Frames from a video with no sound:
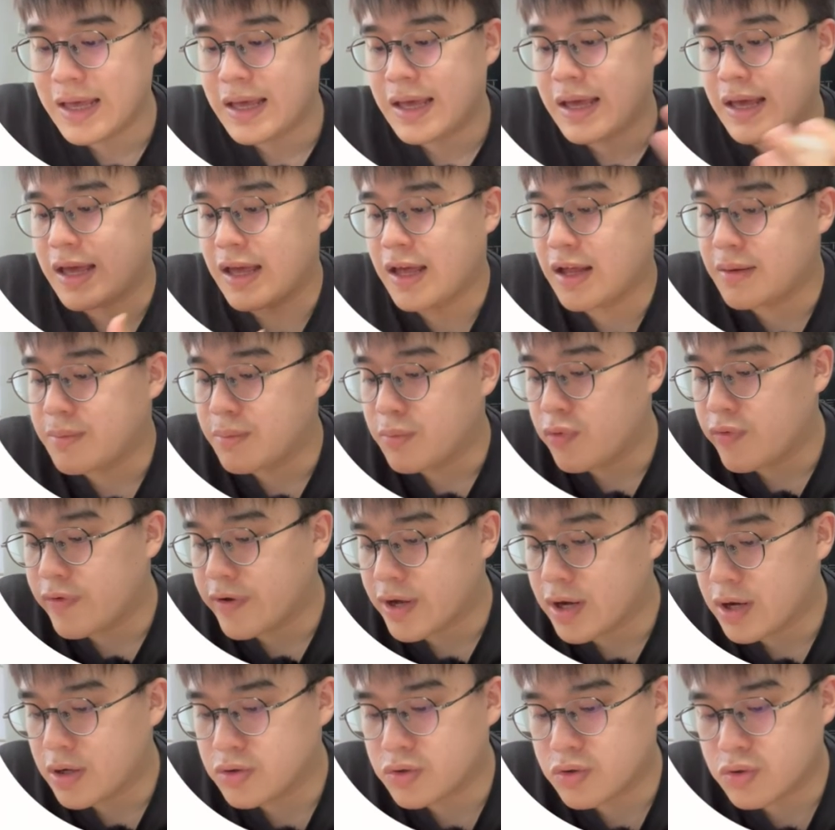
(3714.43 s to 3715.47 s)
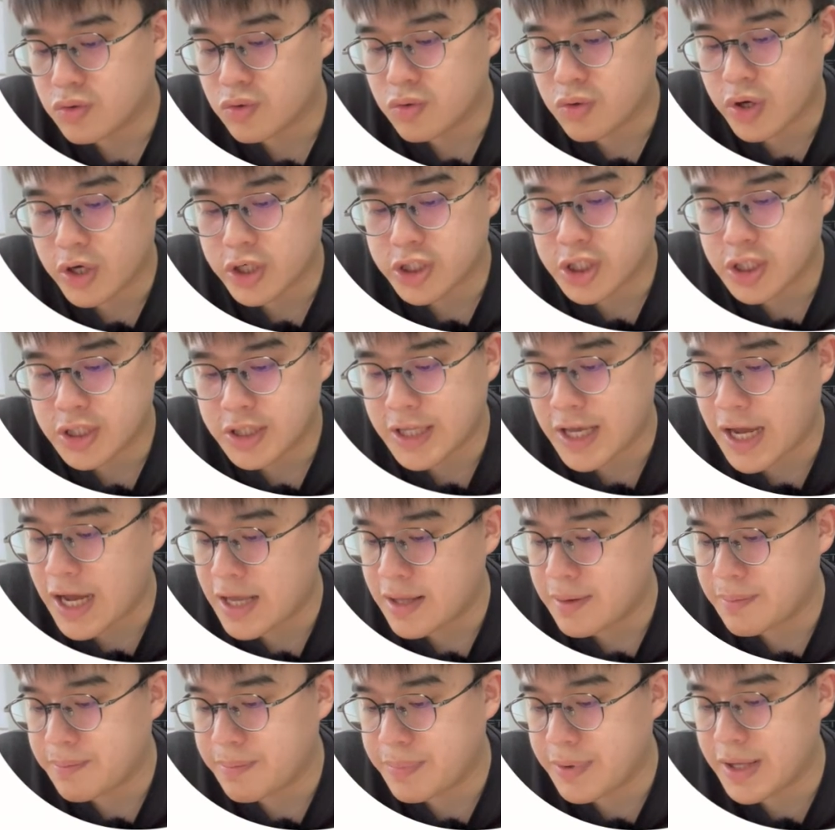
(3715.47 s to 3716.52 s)
And moving on to question
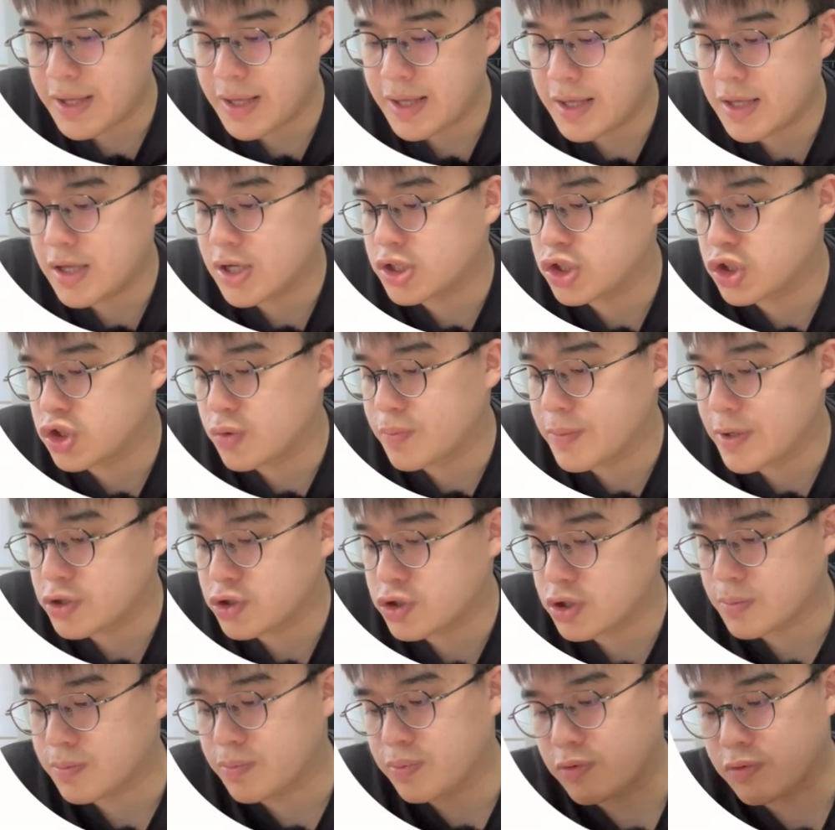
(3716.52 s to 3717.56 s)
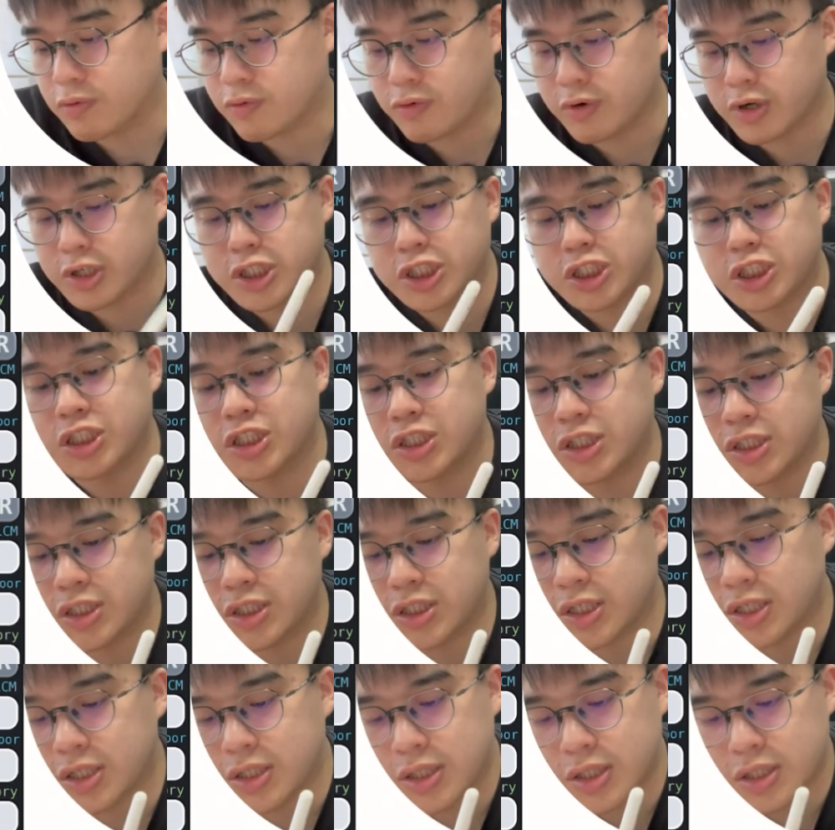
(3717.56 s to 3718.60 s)
9b, geometric progression.
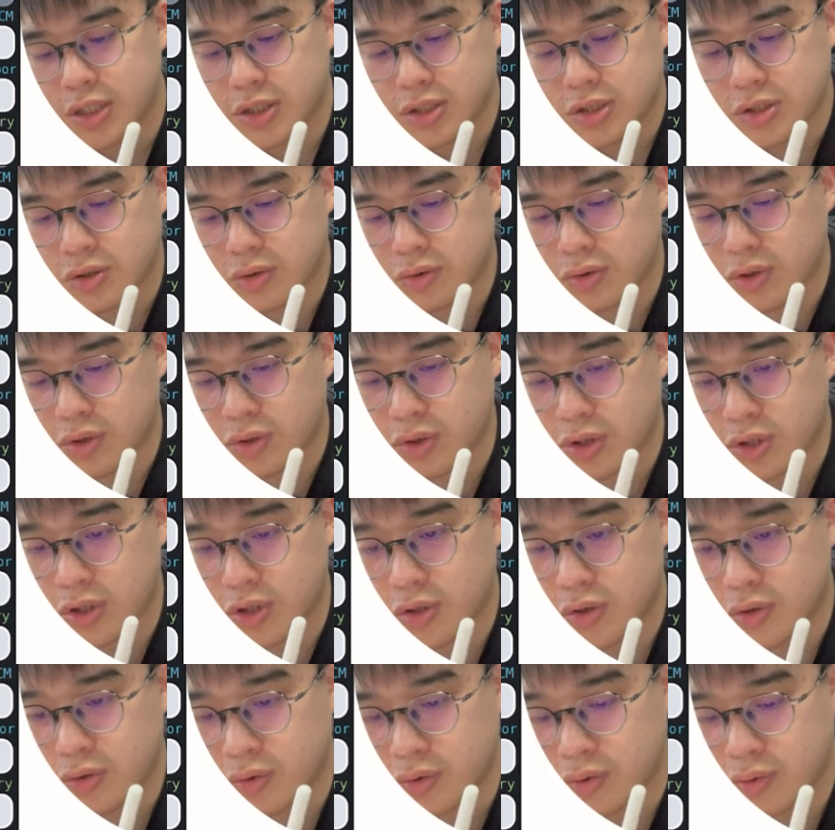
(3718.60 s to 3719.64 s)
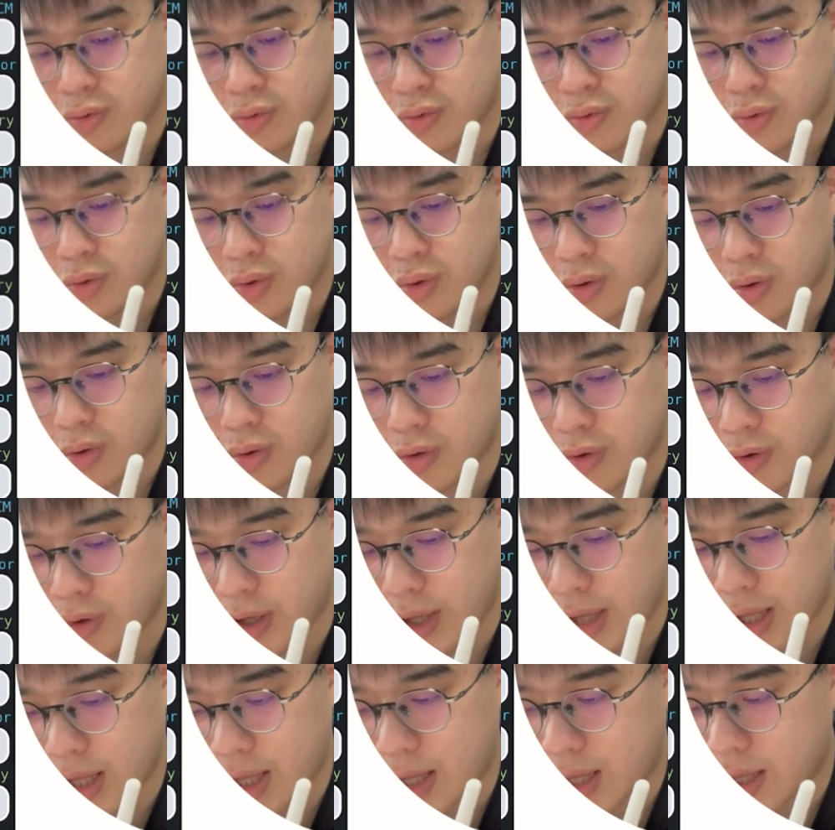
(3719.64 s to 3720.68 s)
So your u or your
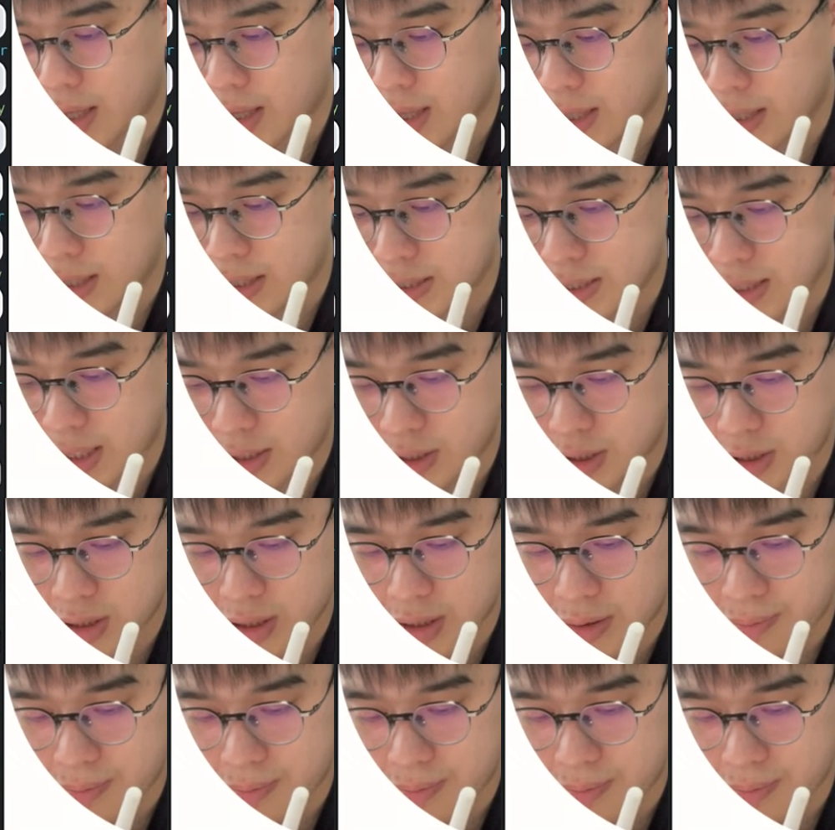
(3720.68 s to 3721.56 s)
a is actually